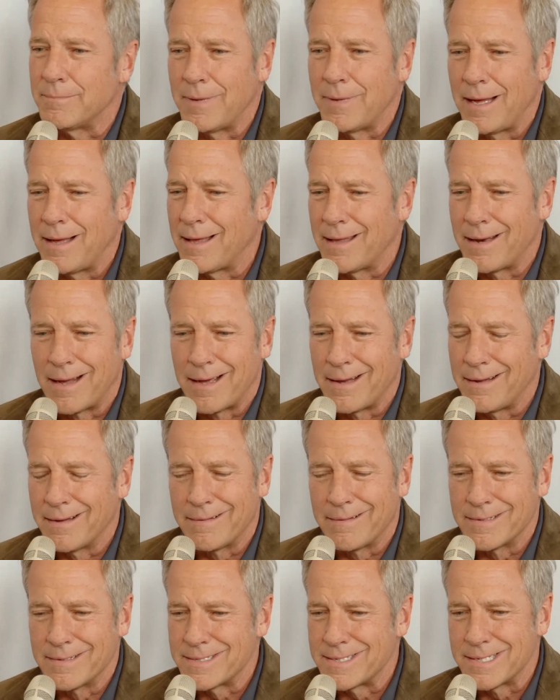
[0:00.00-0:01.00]
I
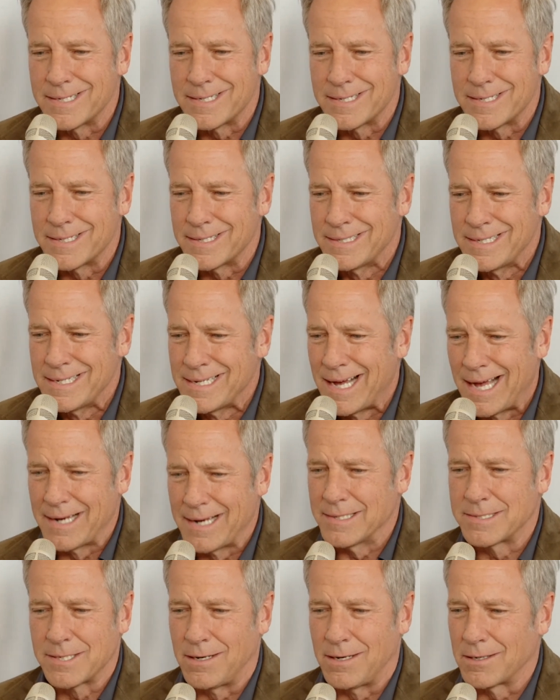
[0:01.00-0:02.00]
didn't
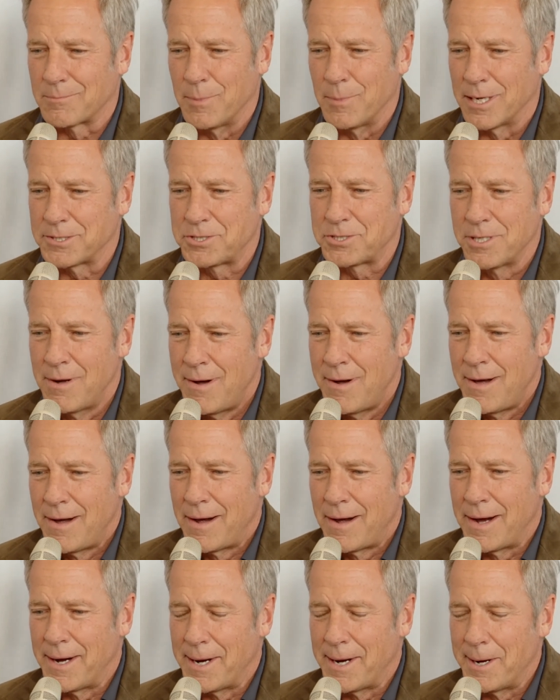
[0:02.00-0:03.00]
talk much.
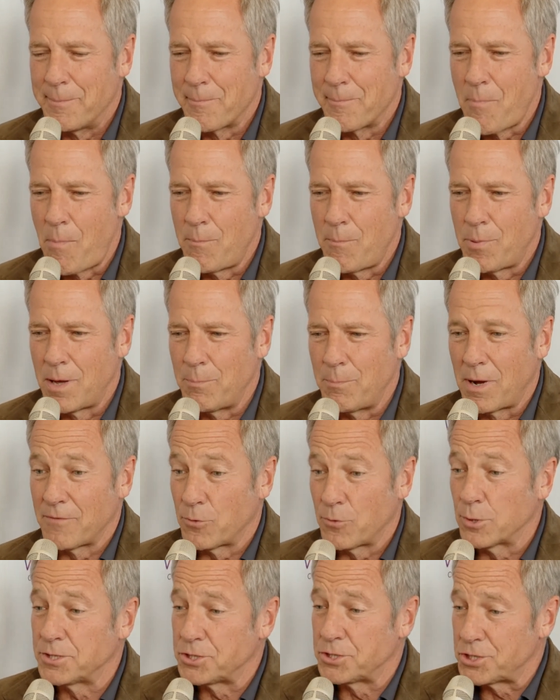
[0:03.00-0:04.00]
But my
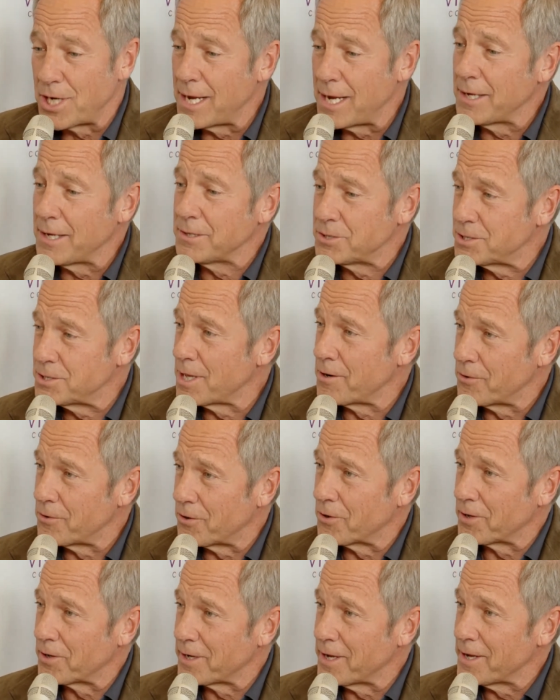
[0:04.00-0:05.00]
voice changed at an
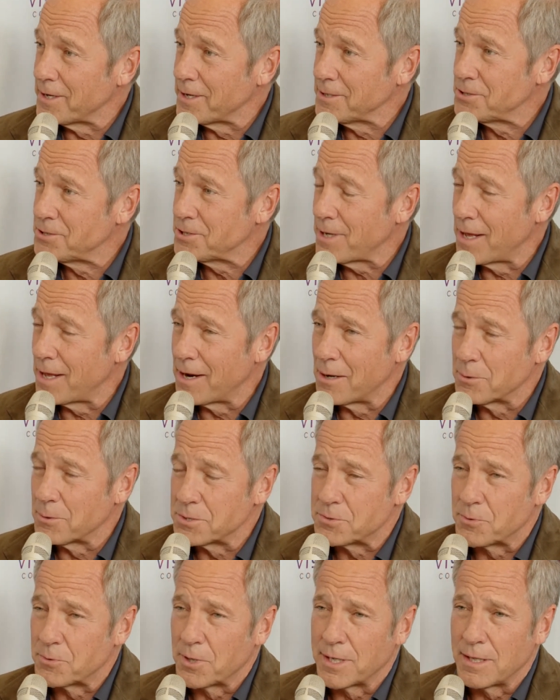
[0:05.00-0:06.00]
early age, and I
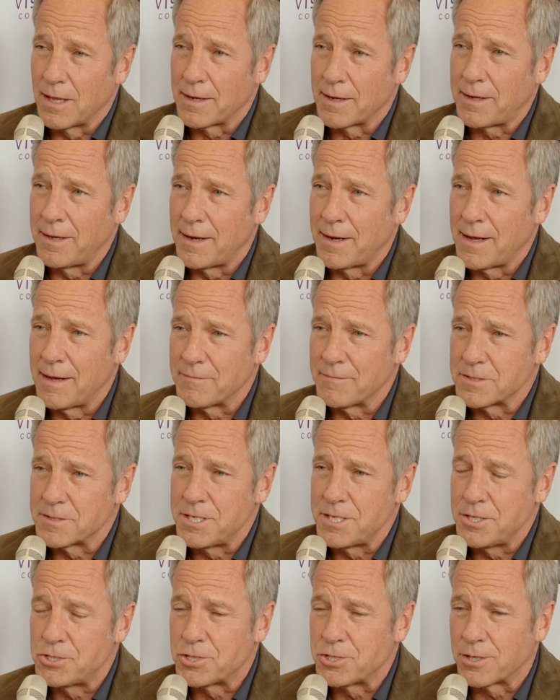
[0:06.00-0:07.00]
was really lucky to have a
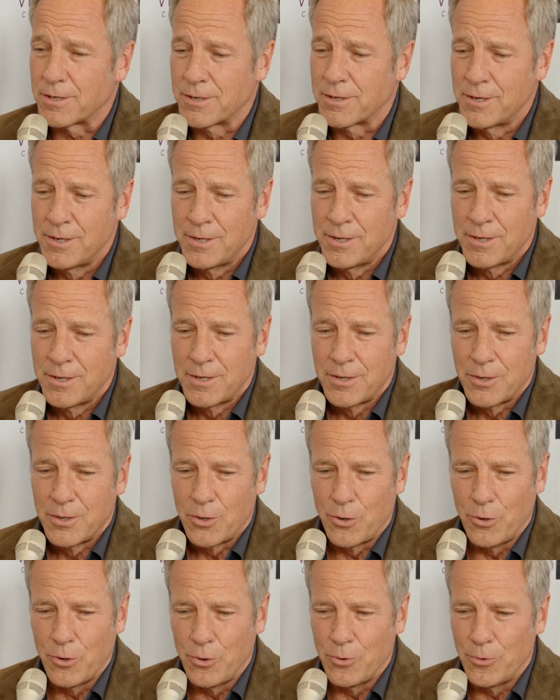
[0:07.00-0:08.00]
teacher
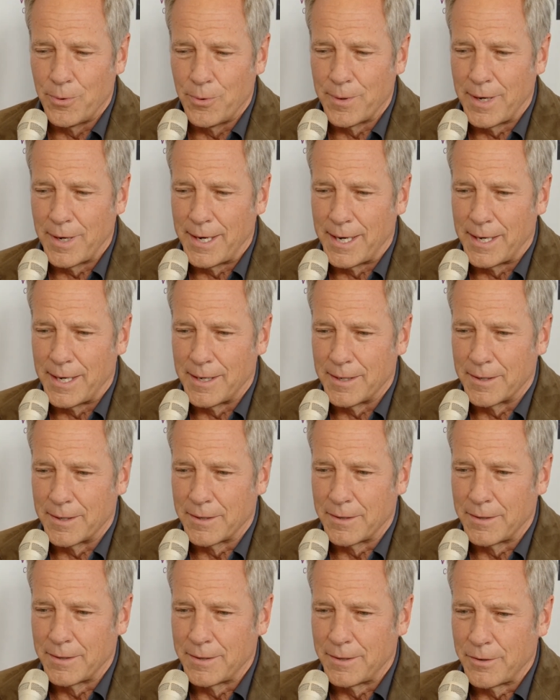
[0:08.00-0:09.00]
who
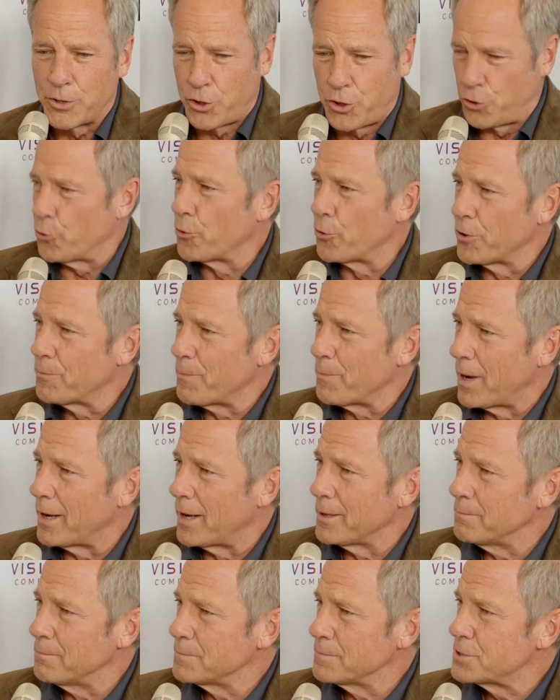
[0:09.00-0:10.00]
cured
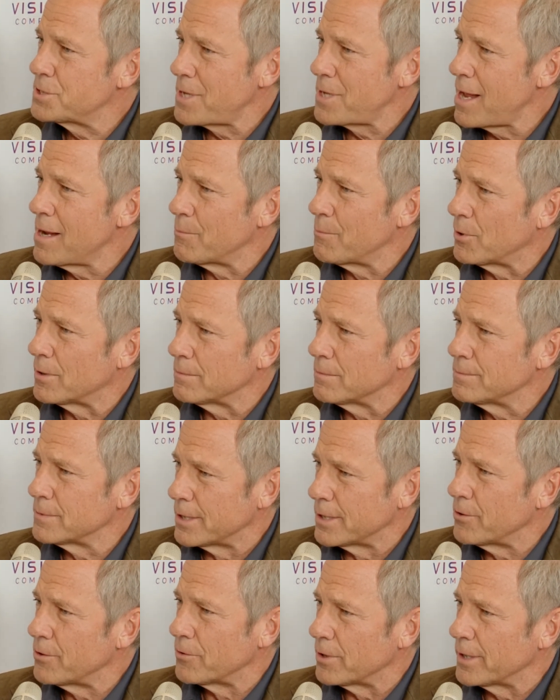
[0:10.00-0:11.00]
my stammer,
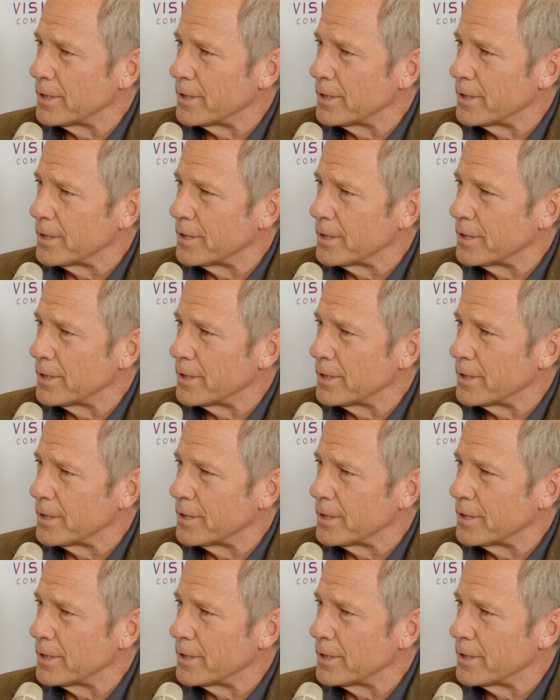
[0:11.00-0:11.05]
literally.